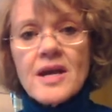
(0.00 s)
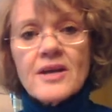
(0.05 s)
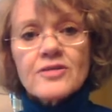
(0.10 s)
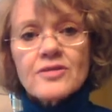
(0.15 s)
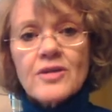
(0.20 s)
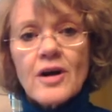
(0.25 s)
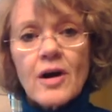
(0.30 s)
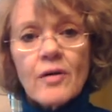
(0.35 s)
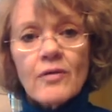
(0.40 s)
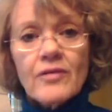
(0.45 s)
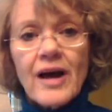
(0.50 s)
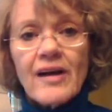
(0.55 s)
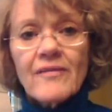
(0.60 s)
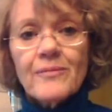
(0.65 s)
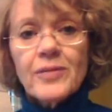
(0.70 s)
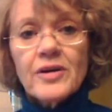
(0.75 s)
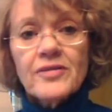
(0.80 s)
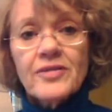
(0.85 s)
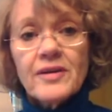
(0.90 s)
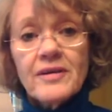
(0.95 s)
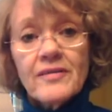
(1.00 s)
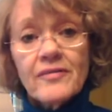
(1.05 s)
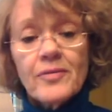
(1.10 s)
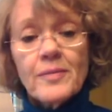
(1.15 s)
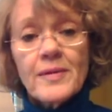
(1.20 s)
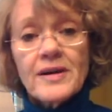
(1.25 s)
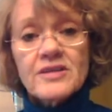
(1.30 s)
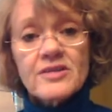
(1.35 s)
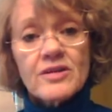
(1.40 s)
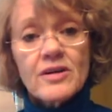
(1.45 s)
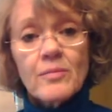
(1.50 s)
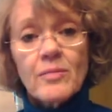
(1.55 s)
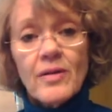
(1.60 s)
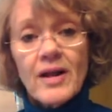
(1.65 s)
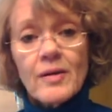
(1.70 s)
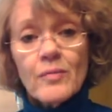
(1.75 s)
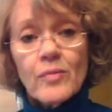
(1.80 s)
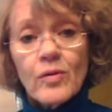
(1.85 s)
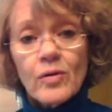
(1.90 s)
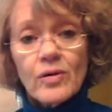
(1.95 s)
So I put the information on
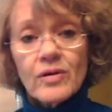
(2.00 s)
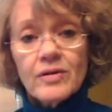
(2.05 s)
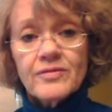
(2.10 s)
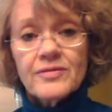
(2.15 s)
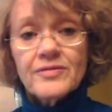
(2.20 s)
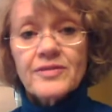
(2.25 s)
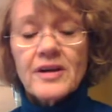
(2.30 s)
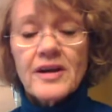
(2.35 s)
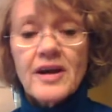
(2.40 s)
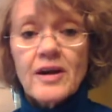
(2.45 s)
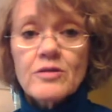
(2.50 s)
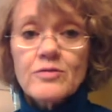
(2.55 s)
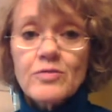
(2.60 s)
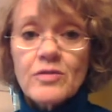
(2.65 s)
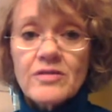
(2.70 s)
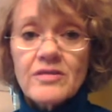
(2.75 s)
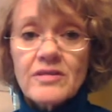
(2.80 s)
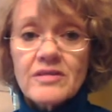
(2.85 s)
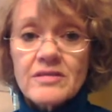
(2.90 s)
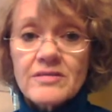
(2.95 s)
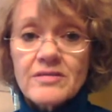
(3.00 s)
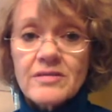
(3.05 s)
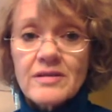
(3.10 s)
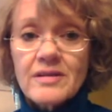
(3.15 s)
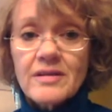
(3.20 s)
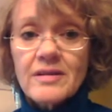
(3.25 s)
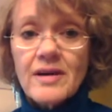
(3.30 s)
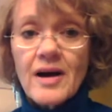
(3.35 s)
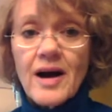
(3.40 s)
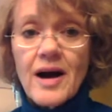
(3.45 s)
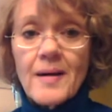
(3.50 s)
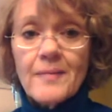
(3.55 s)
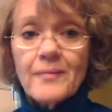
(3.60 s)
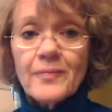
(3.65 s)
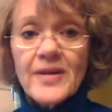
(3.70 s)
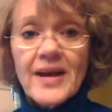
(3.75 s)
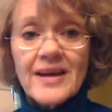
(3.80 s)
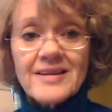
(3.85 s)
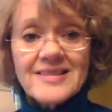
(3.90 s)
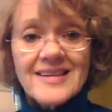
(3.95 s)
Blackboard that goes with this
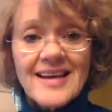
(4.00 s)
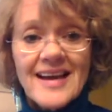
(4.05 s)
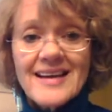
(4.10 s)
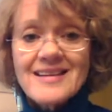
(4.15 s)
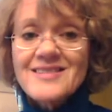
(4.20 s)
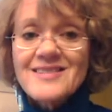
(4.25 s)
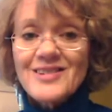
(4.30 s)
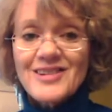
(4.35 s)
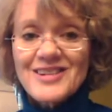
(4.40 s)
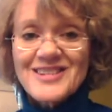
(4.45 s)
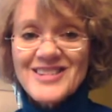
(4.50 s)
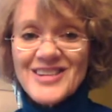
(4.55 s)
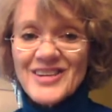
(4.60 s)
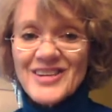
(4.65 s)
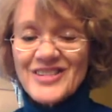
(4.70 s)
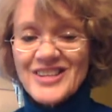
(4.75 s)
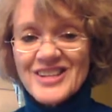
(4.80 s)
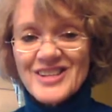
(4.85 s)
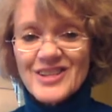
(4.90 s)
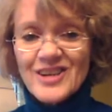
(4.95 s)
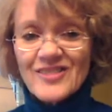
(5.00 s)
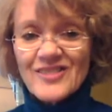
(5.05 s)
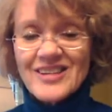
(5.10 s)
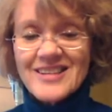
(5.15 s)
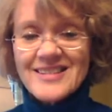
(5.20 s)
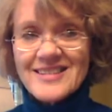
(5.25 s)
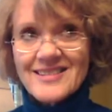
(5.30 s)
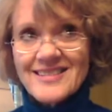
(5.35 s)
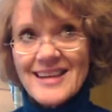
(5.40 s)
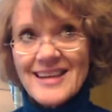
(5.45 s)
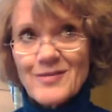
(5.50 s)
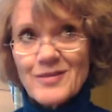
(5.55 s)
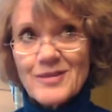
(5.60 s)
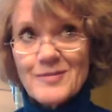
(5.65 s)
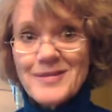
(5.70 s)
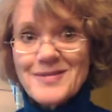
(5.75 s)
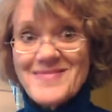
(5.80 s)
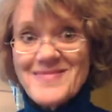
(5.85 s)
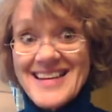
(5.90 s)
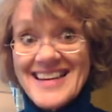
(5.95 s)
SK's consulting service. That
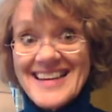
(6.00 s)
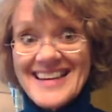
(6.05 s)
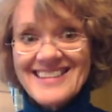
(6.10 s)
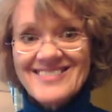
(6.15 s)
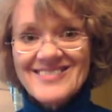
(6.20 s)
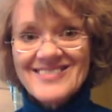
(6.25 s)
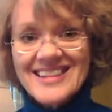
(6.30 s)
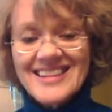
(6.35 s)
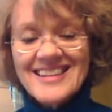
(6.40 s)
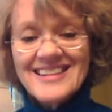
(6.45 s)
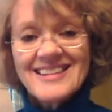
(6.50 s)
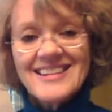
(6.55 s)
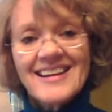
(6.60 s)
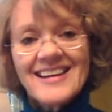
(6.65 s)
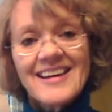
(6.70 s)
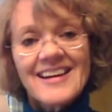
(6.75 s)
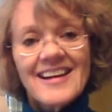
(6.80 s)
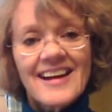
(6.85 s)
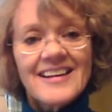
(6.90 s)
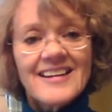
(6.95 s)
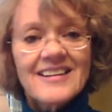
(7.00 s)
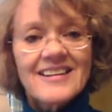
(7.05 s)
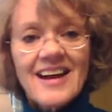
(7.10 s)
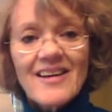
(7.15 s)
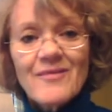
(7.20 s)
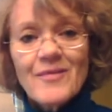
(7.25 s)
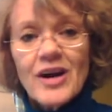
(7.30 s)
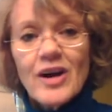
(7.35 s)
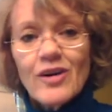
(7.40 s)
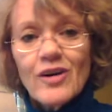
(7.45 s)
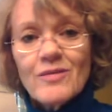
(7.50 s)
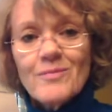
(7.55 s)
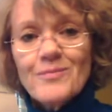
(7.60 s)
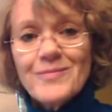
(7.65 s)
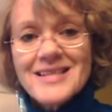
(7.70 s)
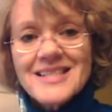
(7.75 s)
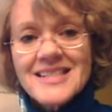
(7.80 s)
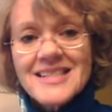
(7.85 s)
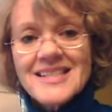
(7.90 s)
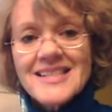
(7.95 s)
would be me, and I get to have my own
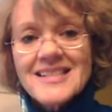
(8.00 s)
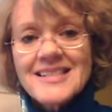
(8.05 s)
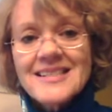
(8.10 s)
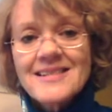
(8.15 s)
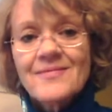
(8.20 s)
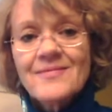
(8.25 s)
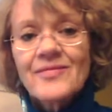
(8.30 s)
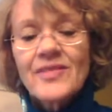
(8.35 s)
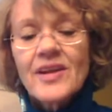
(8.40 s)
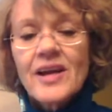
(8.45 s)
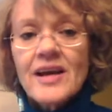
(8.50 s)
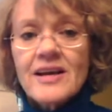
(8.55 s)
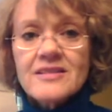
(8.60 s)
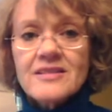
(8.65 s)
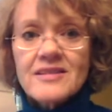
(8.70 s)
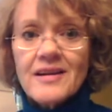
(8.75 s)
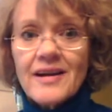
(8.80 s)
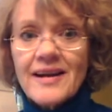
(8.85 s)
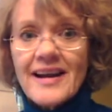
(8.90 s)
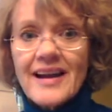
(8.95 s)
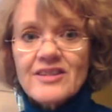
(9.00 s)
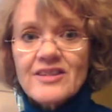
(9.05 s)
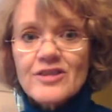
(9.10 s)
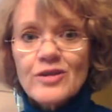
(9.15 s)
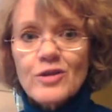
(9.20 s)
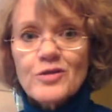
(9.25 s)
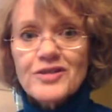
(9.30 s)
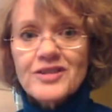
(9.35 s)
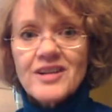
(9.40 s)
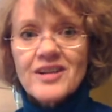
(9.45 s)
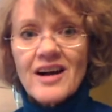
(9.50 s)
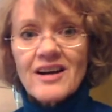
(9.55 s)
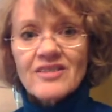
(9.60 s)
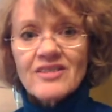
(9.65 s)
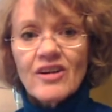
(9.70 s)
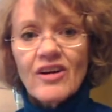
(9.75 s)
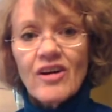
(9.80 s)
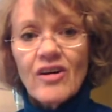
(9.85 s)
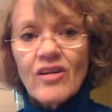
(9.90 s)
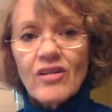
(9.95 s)
business. So, and I sold stock
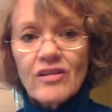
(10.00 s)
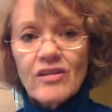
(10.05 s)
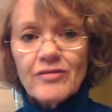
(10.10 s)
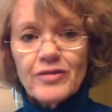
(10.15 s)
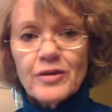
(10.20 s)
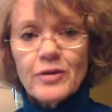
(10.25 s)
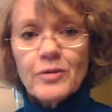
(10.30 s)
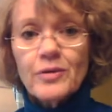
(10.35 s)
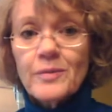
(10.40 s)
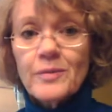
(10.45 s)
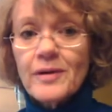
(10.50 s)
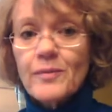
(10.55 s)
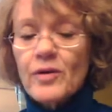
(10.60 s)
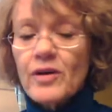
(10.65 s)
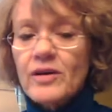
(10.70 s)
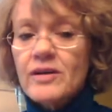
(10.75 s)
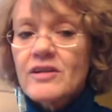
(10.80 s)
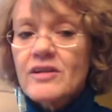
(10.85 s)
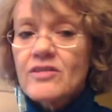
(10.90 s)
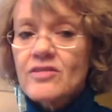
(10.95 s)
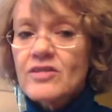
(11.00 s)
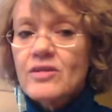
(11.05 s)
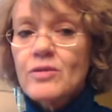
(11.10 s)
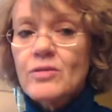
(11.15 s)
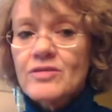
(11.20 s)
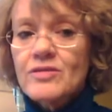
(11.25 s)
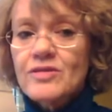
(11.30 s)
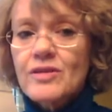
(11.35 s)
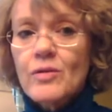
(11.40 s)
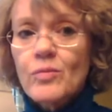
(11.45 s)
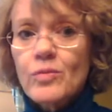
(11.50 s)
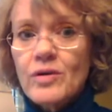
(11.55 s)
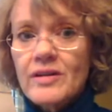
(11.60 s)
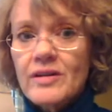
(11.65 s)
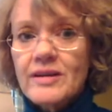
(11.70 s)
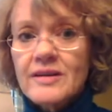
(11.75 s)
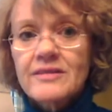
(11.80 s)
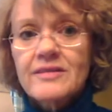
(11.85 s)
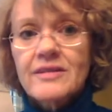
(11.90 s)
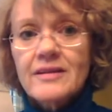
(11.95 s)
to all of you, remember, because you were so
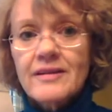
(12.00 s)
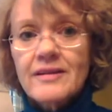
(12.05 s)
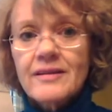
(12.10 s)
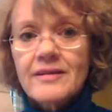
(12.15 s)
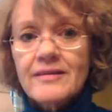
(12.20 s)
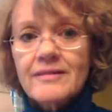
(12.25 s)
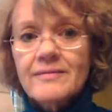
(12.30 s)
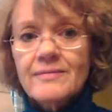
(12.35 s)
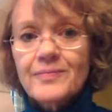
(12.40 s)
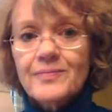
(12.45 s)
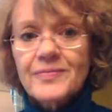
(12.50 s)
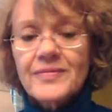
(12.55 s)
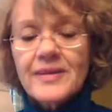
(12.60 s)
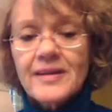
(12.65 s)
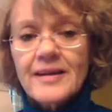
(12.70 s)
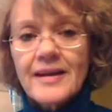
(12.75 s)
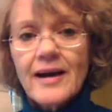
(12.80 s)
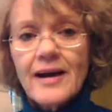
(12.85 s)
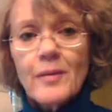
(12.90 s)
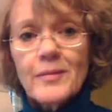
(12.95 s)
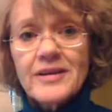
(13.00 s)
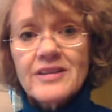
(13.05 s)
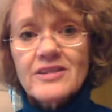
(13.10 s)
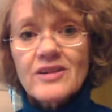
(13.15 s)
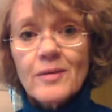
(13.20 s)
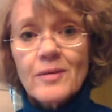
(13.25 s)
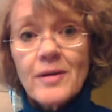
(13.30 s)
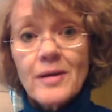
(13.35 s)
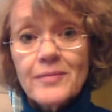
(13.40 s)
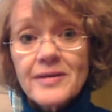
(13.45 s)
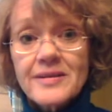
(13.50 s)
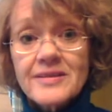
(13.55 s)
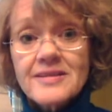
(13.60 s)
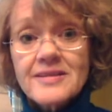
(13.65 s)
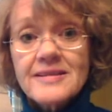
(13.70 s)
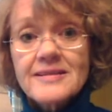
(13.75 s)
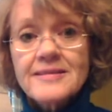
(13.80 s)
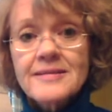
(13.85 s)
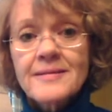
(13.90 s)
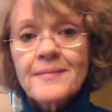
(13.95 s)
willing to help me start my
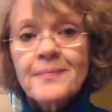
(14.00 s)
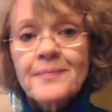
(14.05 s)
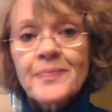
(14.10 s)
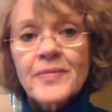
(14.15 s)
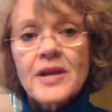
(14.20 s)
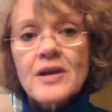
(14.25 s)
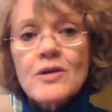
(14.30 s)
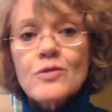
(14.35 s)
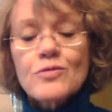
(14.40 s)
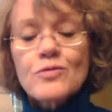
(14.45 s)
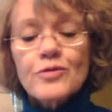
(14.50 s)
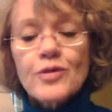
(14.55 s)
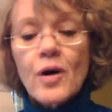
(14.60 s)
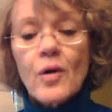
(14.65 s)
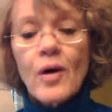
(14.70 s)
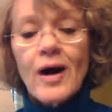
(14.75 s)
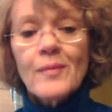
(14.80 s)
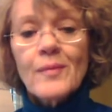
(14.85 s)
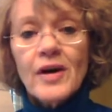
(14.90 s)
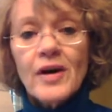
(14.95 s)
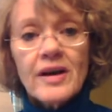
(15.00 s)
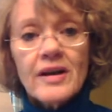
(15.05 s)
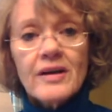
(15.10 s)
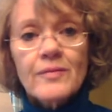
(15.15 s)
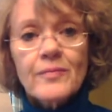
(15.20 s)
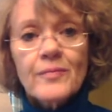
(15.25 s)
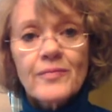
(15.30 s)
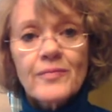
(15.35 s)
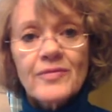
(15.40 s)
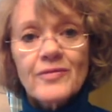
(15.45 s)
business. So I'm going to